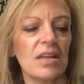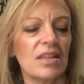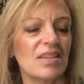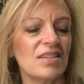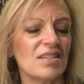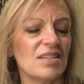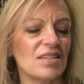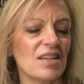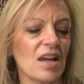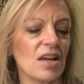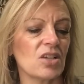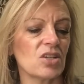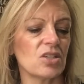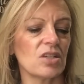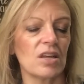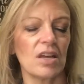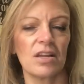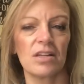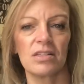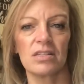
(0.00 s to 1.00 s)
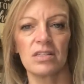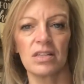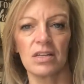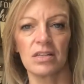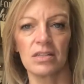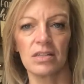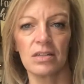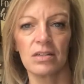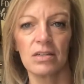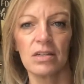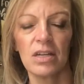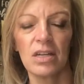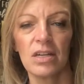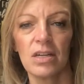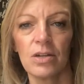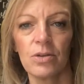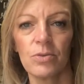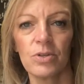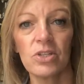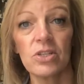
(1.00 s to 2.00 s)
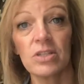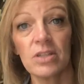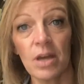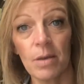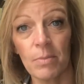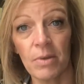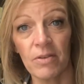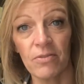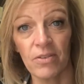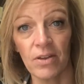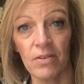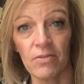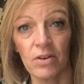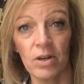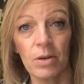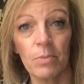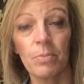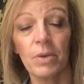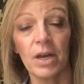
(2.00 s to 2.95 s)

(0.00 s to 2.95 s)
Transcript: This is actually unscented which is not my favorite,